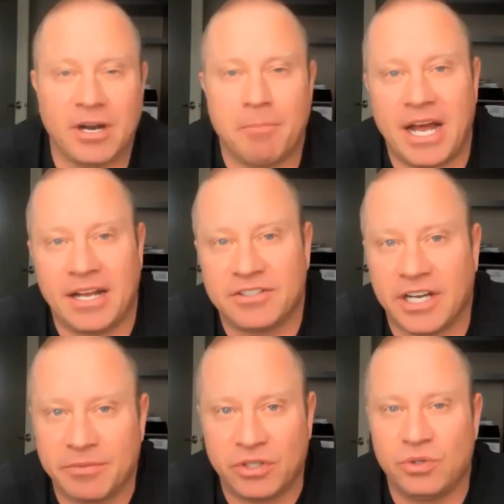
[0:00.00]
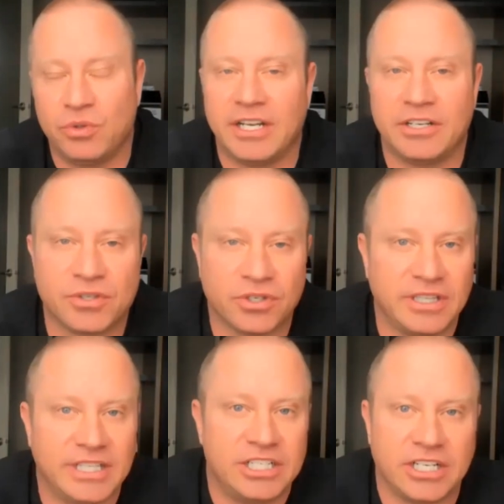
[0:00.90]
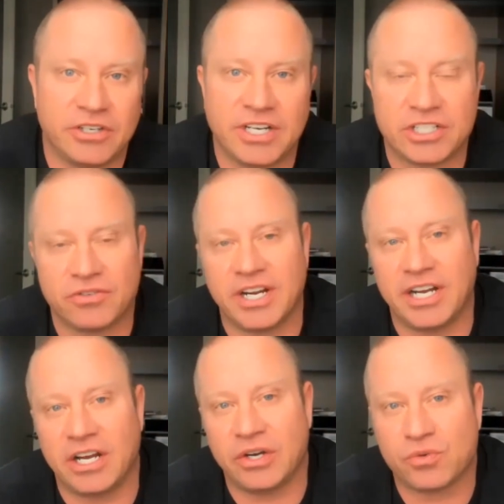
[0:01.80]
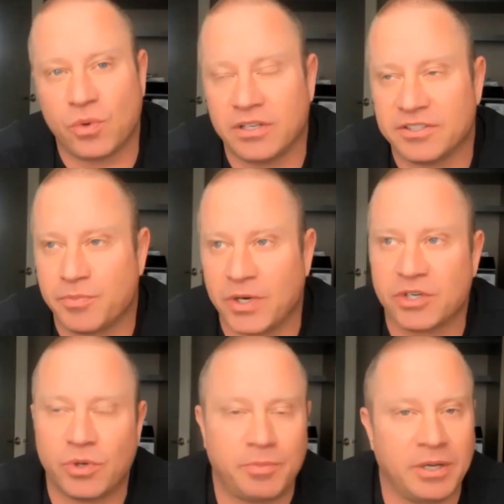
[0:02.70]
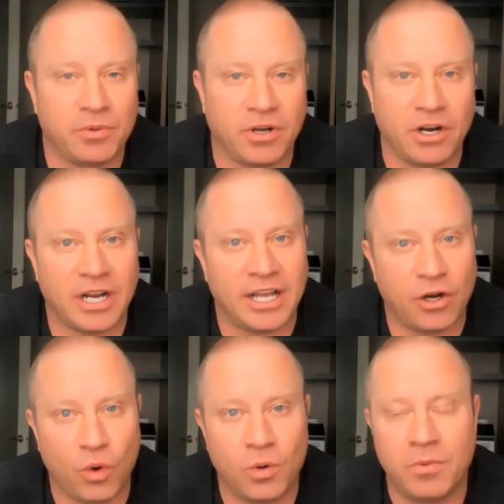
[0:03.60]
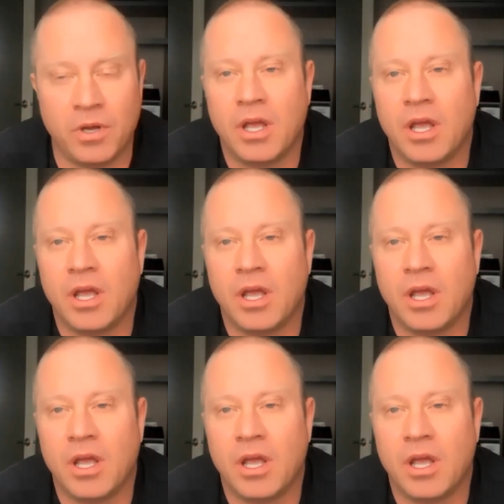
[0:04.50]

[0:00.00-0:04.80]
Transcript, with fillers: a bad time to do any sort of lead generation right now as well, especially when people are at home.